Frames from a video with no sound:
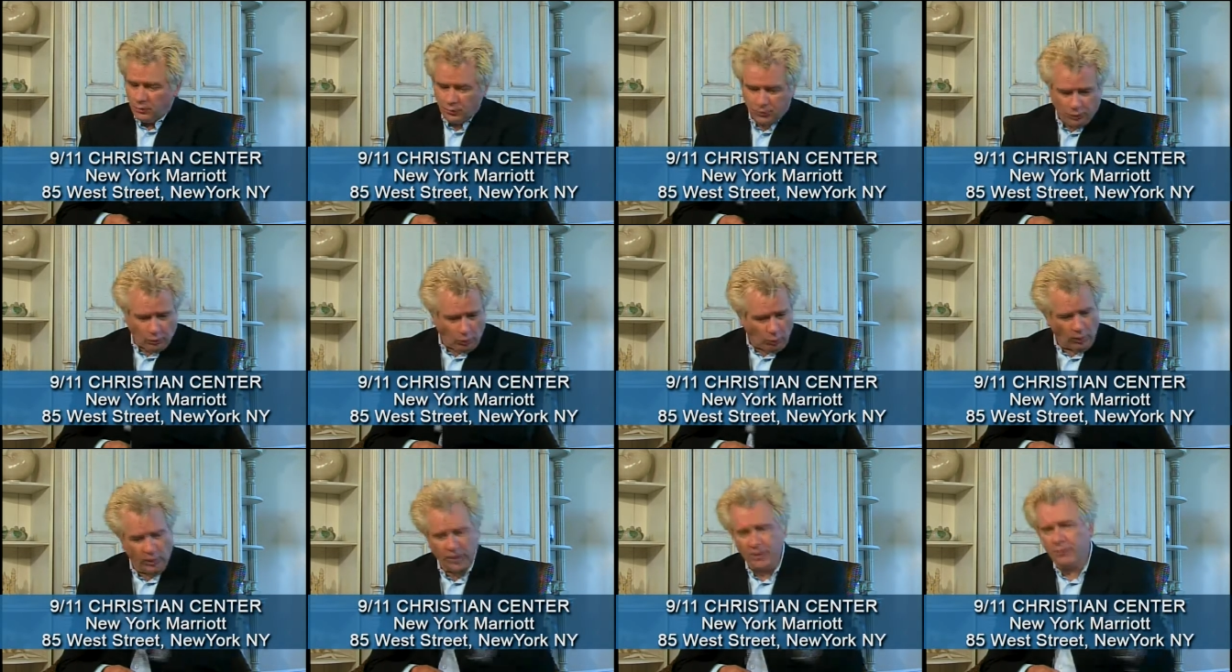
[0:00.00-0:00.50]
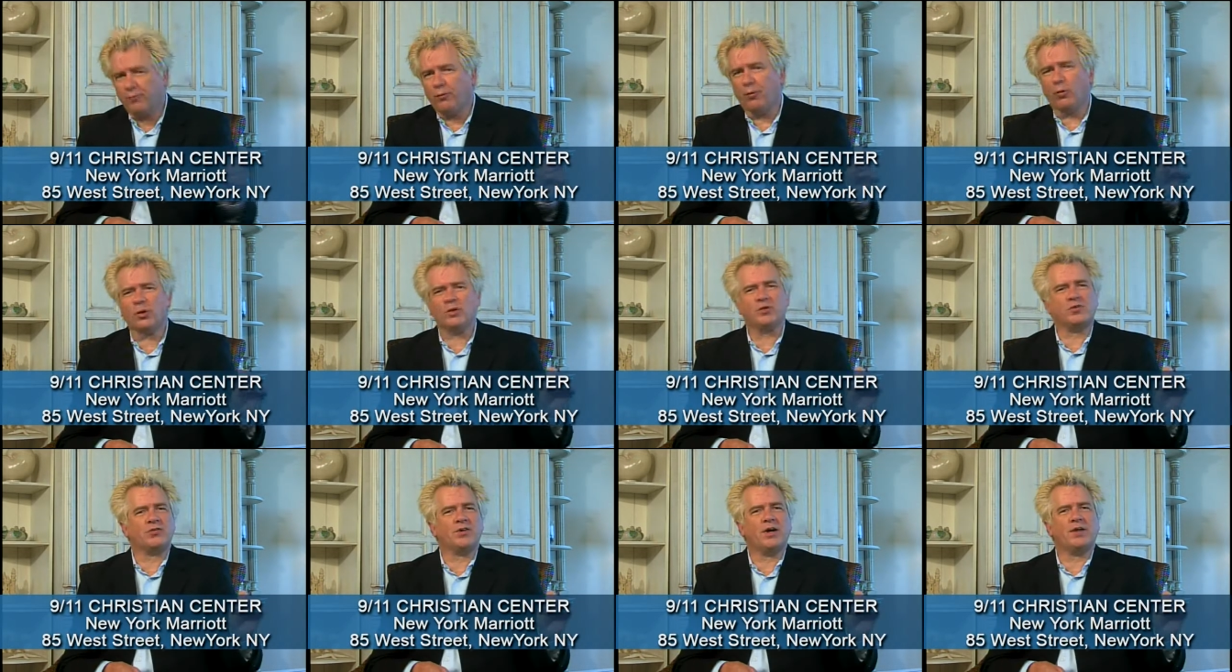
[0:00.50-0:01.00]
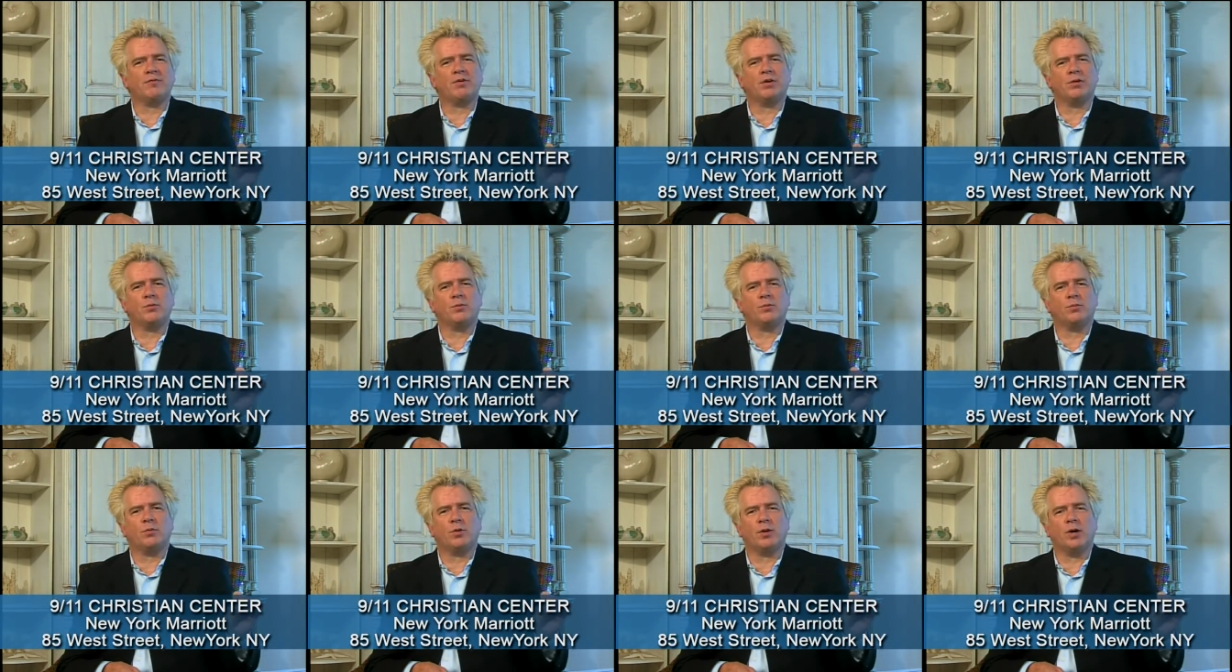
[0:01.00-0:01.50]
24
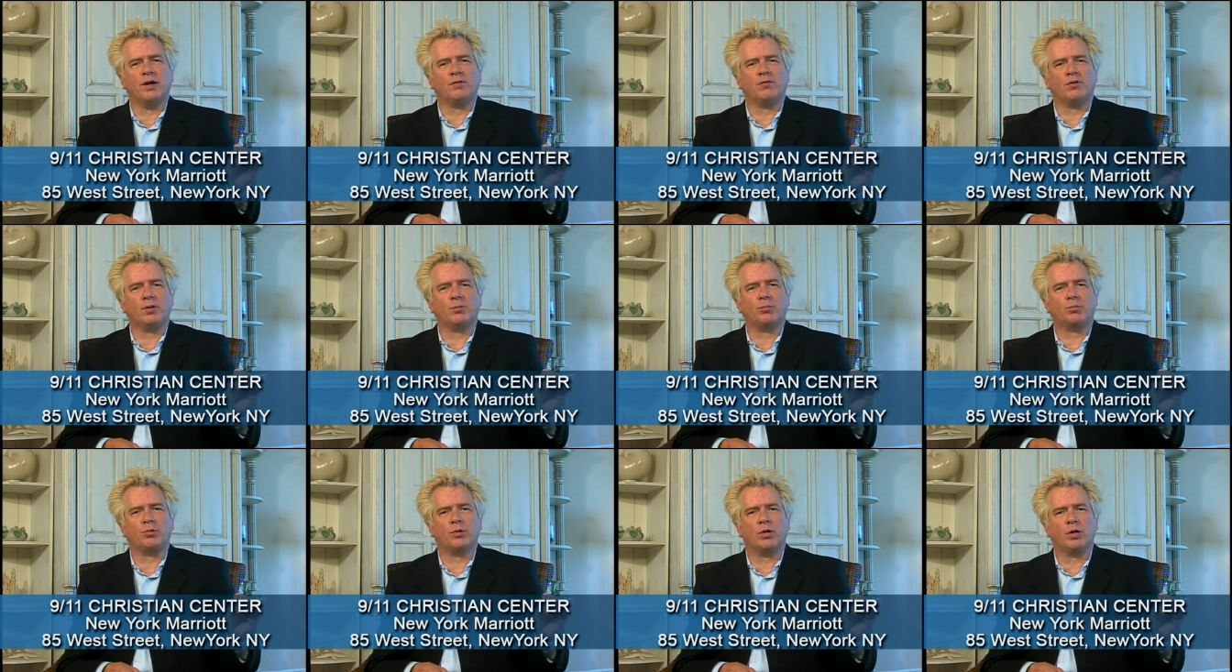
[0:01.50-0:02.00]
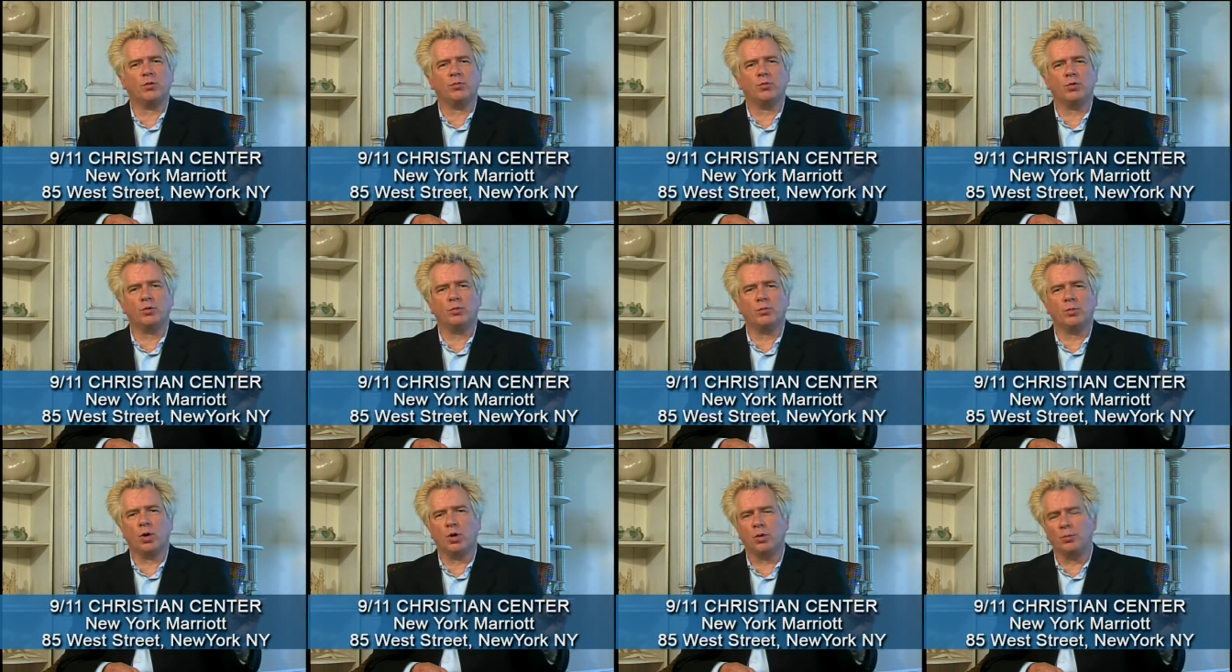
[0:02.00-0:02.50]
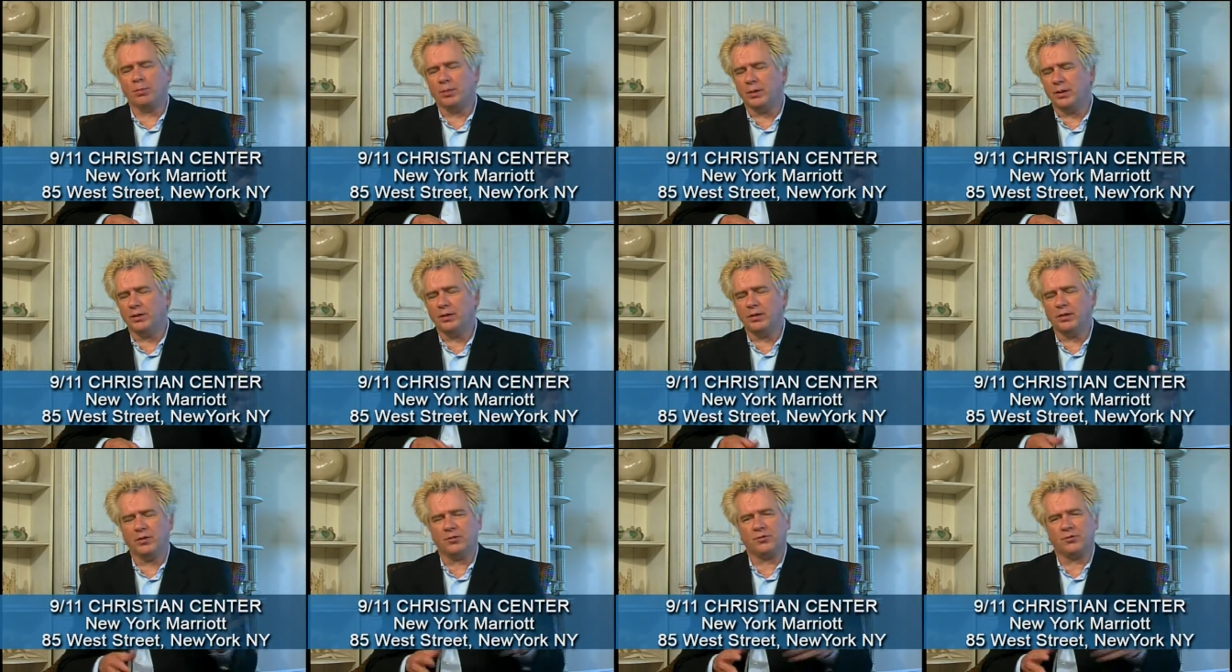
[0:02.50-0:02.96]
7. We'll have our prayer room open.